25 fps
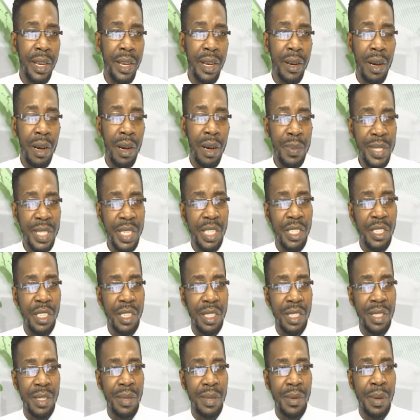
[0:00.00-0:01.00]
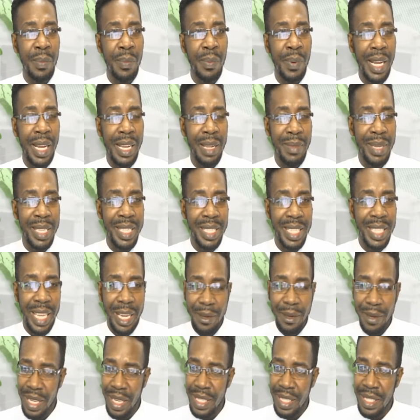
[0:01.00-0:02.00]
opposition
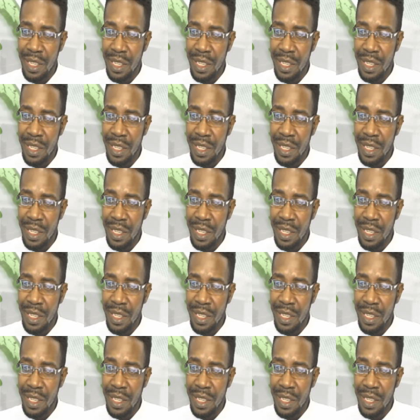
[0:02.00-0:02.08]
parliamentarians,